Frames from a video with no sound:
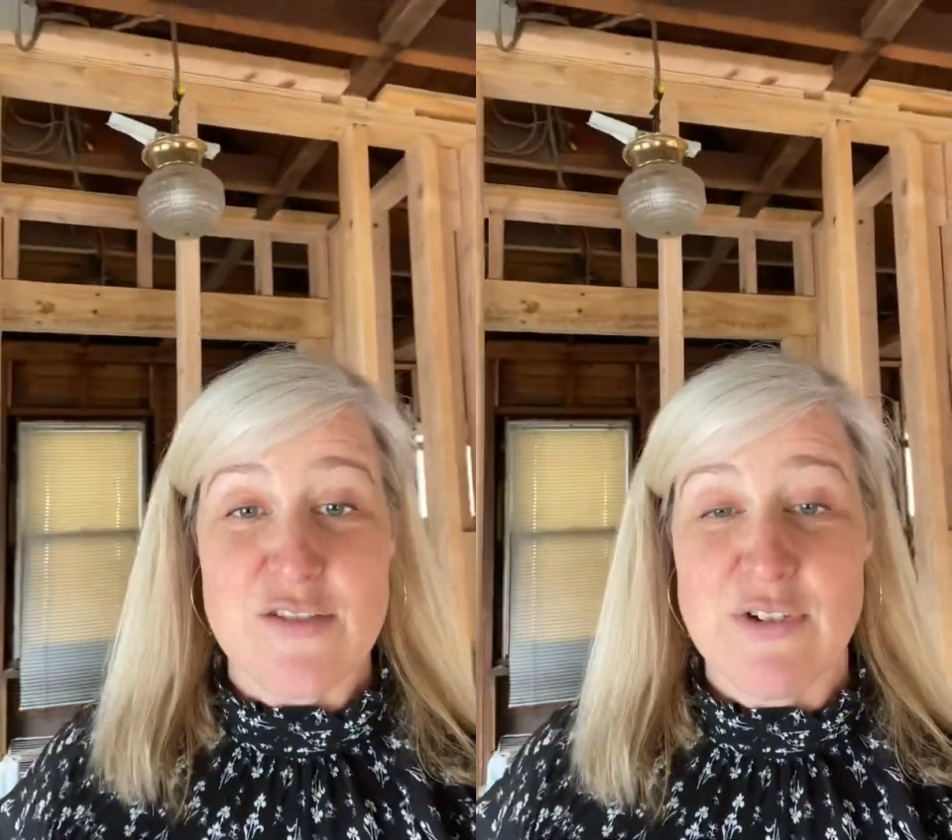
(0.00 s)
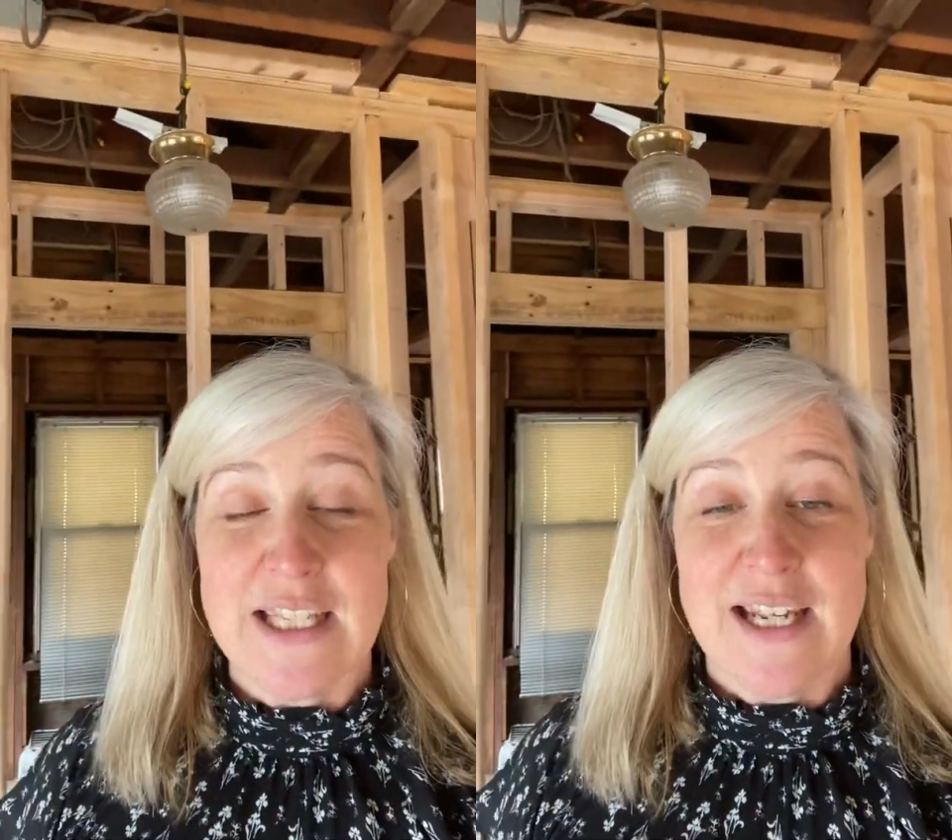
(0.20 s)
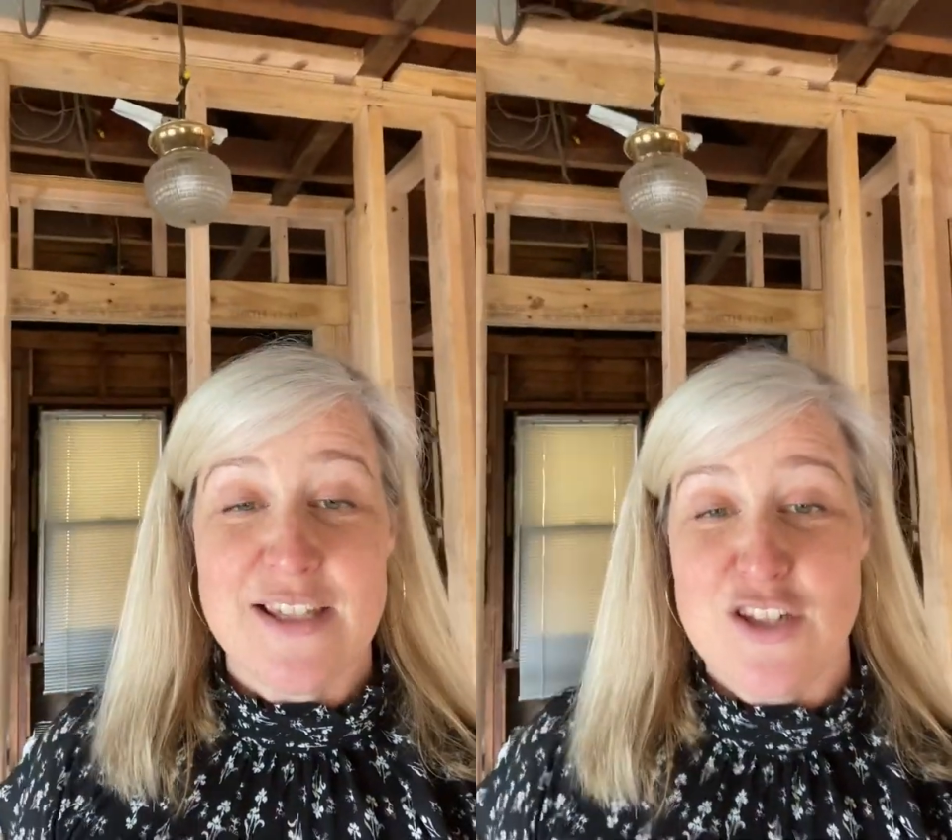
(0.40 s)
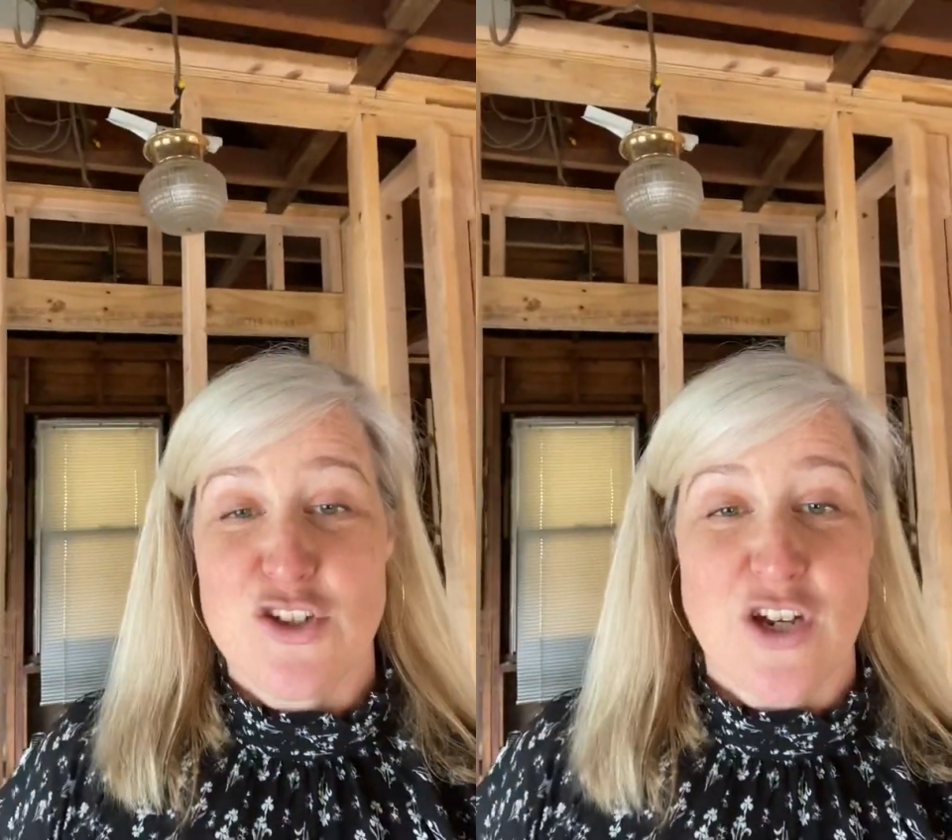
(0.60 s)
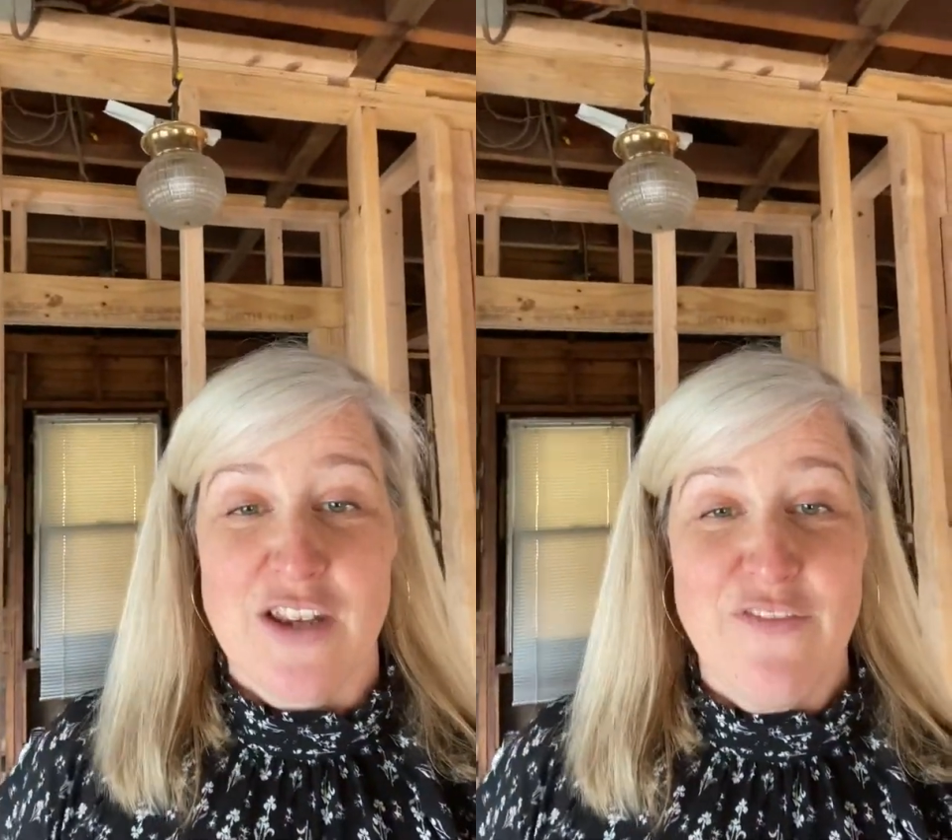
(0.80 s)
really nice
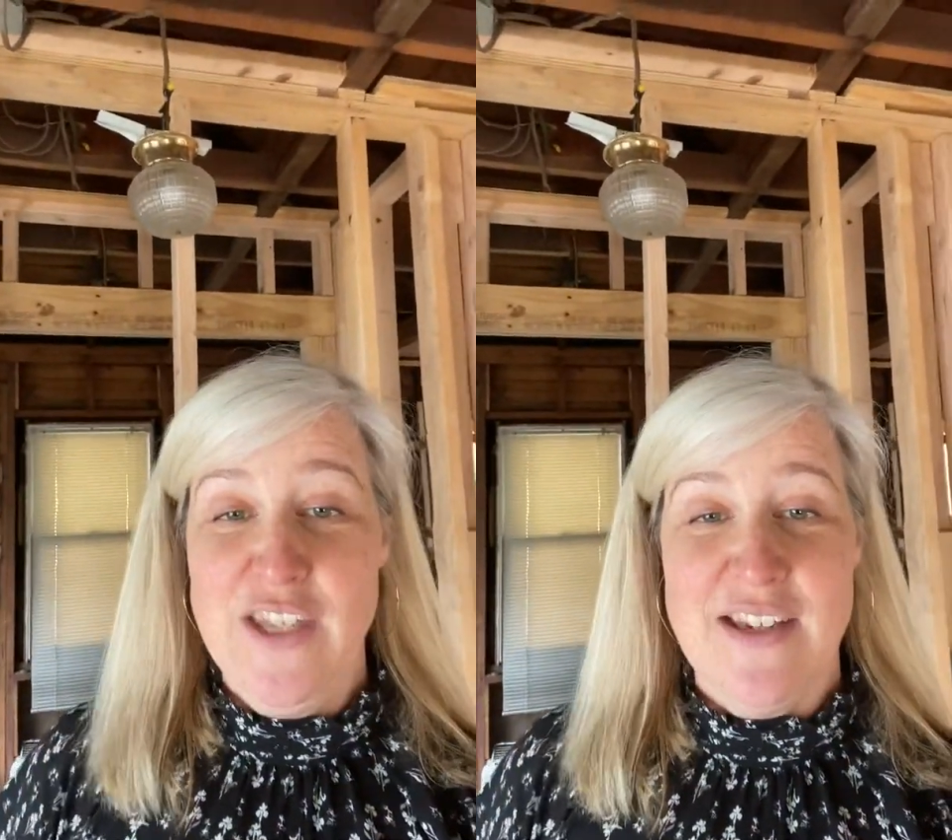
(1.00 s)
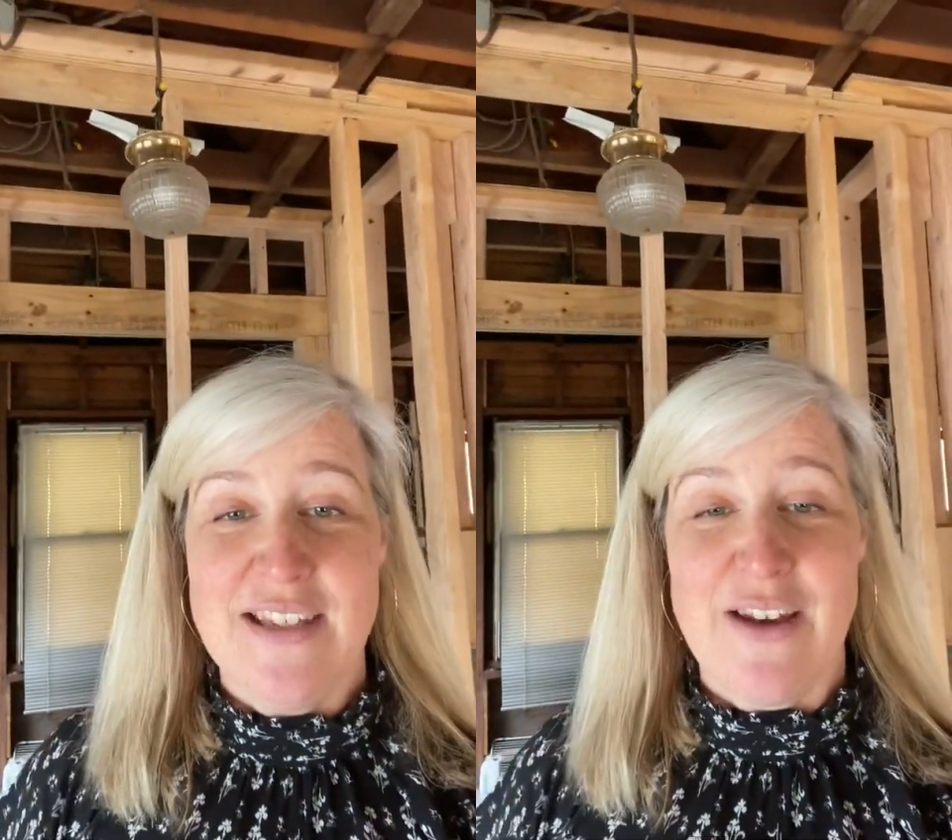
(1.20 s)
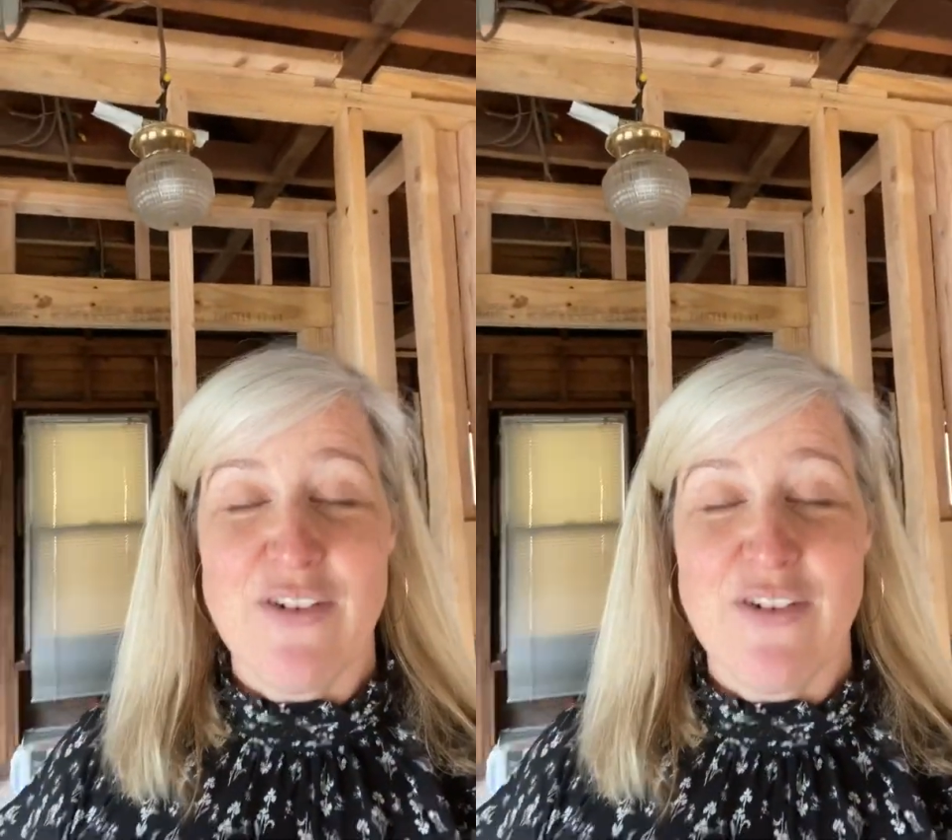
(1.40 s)
because you're convenient to